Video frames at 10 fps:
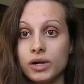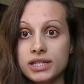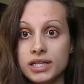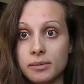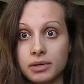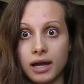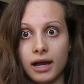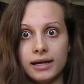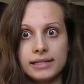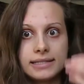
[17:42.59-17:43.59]
What's up,
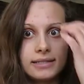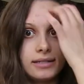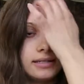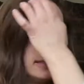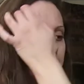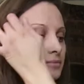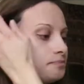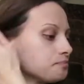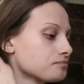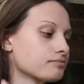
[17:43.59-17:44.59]
guys?
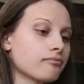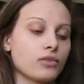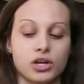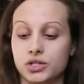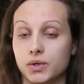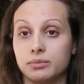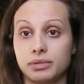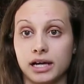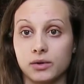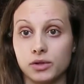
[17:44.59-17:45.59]
So I'm
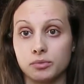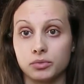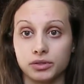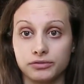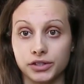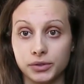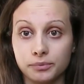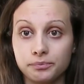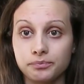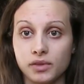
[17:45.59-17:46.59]
back with more
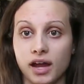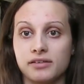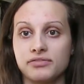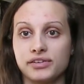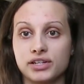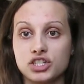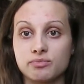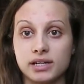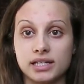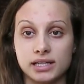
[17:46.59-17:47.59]
food. I
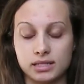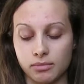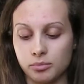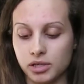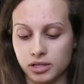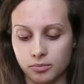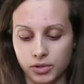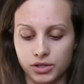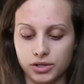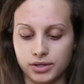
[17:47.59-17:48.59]
finished my dates and my peanut
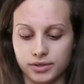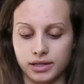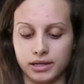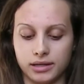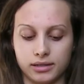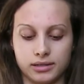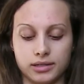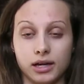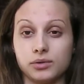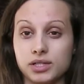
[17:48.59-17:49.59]
butter,
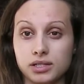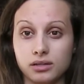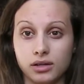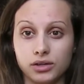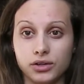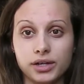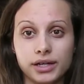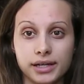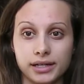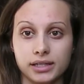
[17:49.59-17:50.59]
and I was still
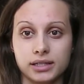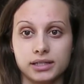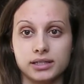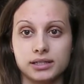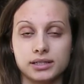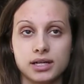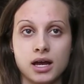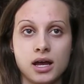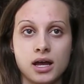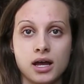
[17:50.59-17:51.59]
hungry, and
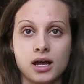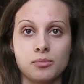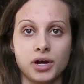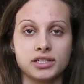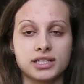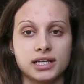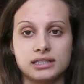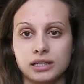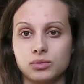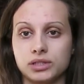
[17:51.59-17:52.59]
I
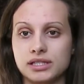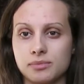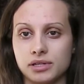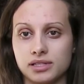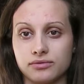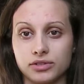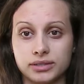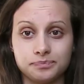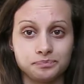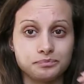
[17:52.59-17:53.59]
decided that I wanted something
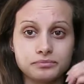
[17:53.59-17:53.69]
different.